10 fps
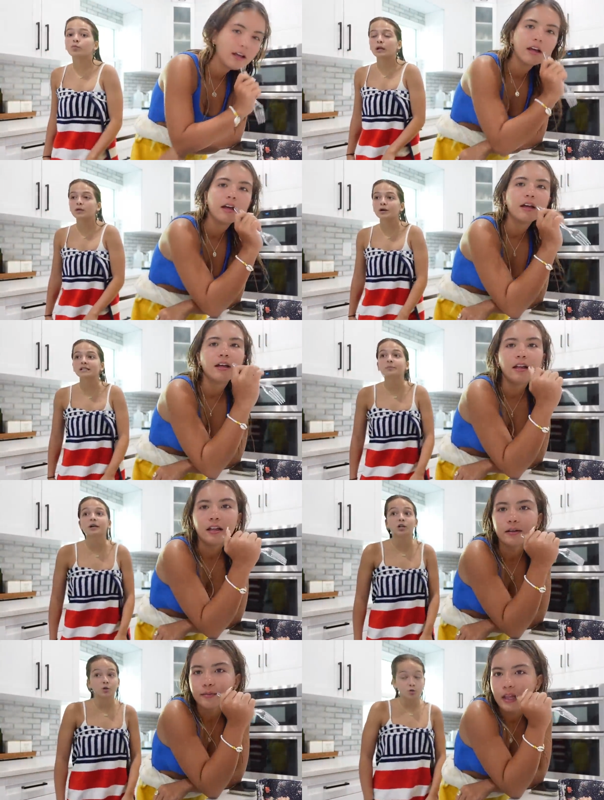Speaker 1: wants to be
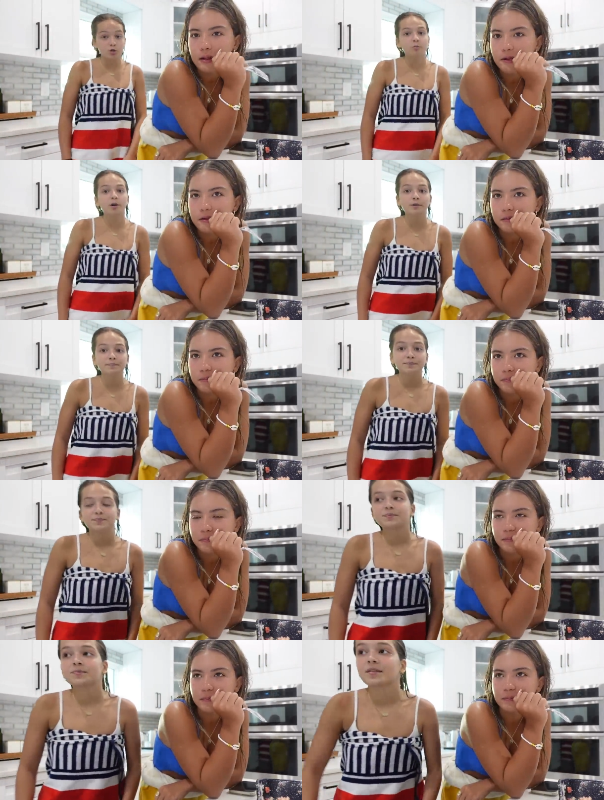a YouTuber.
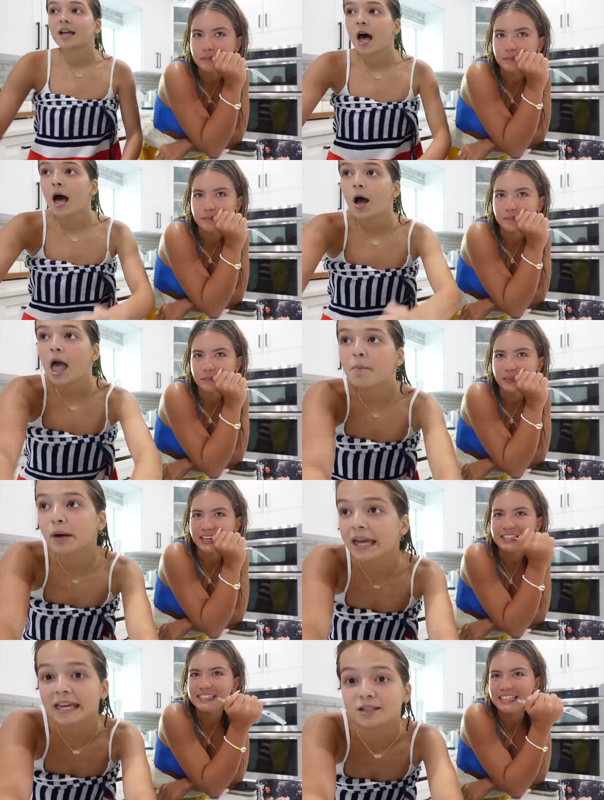
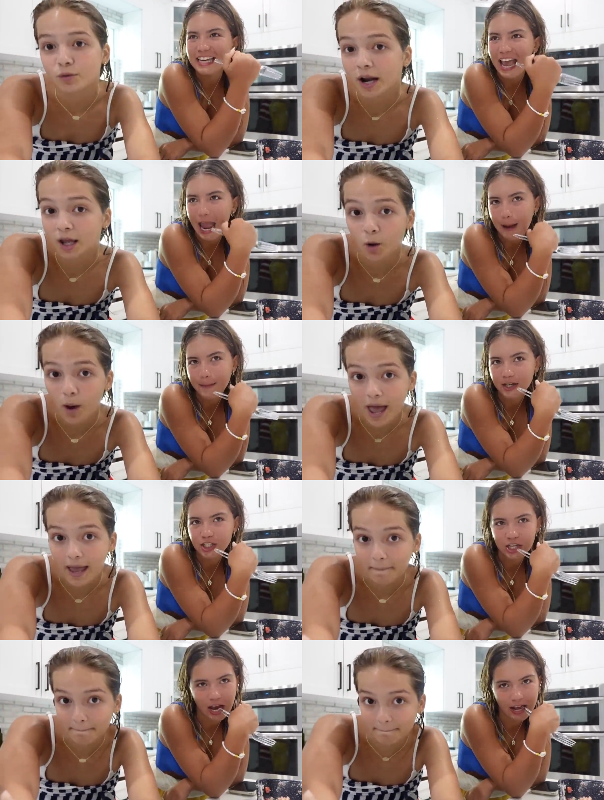But he's running
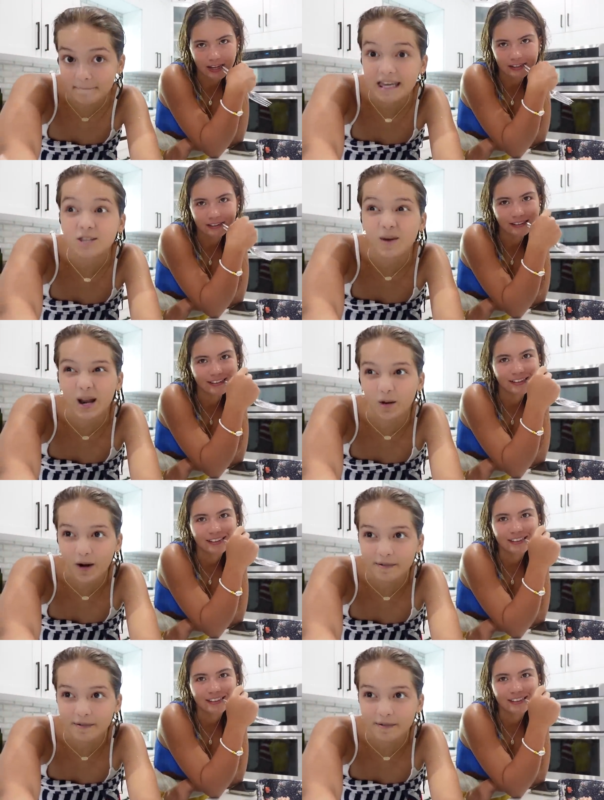away. He's running away.